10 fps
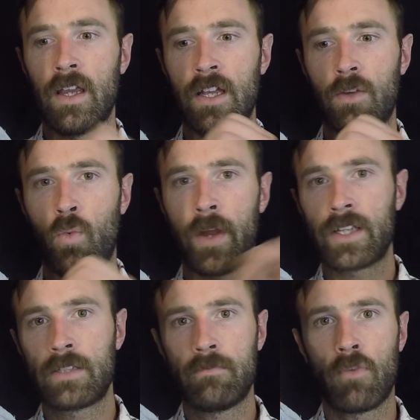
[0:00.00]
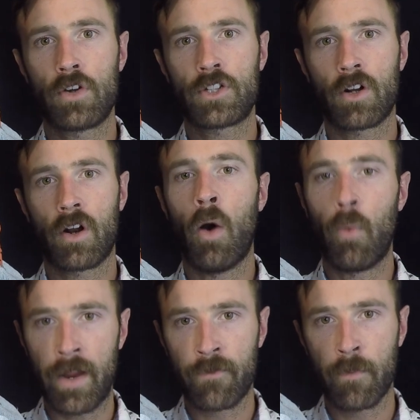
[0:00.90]
It wicks moisture
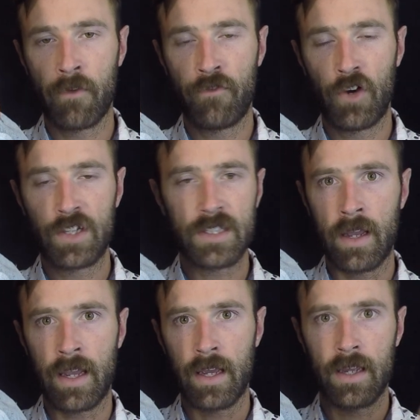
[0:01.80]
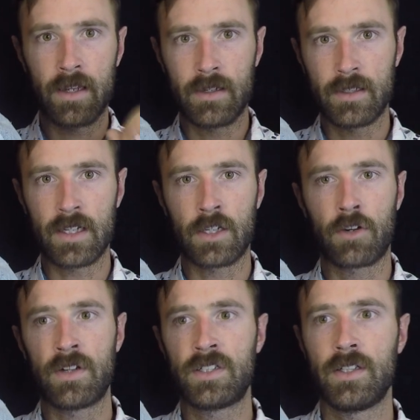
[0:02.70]
away from the foot and
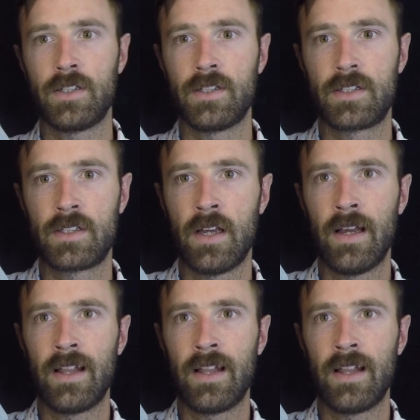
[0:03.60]
increases